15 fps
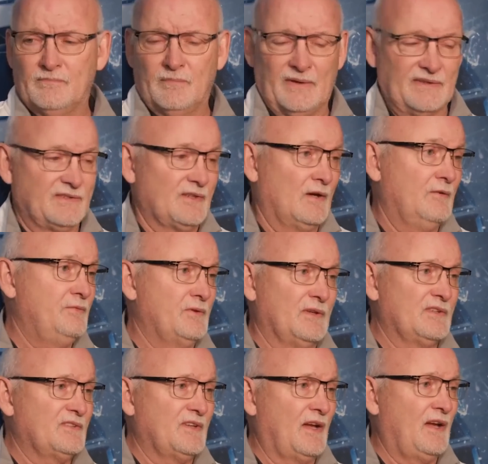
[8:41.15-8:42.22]
myself
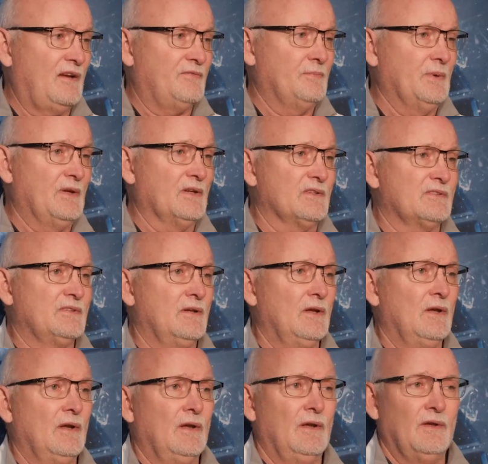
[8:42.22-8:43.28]
and the staff, because
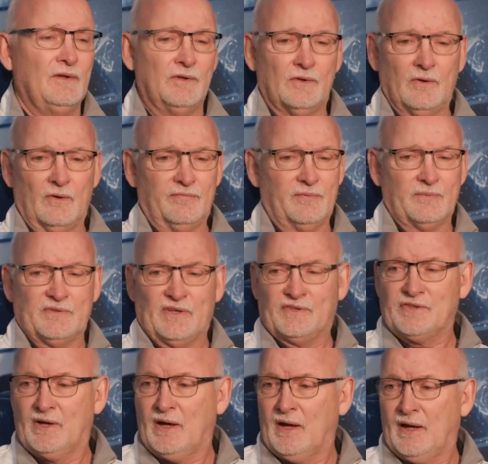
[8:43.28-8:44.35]
you go from
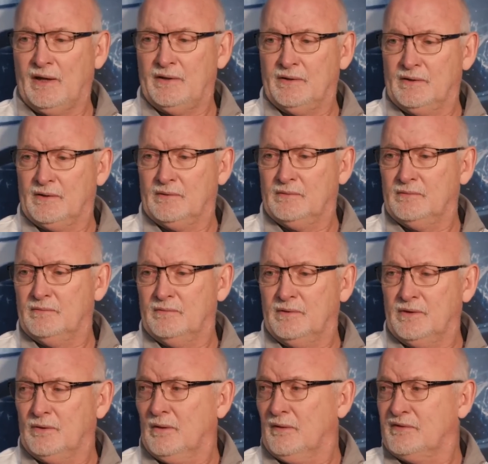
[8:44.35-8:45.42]
such a high to,
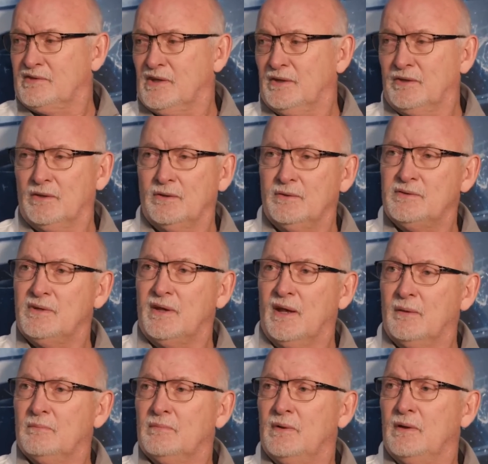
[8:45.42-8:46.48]
you know, all of a sudden you lose a
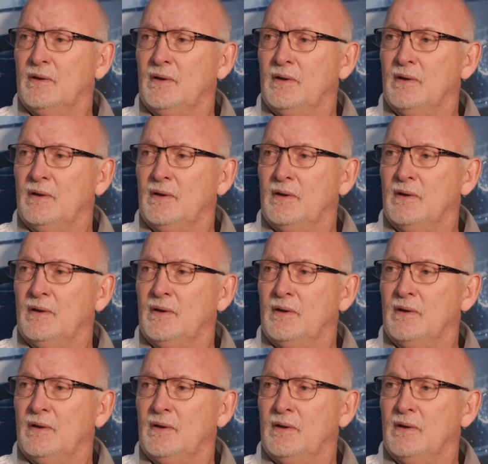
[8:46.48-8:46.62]
game,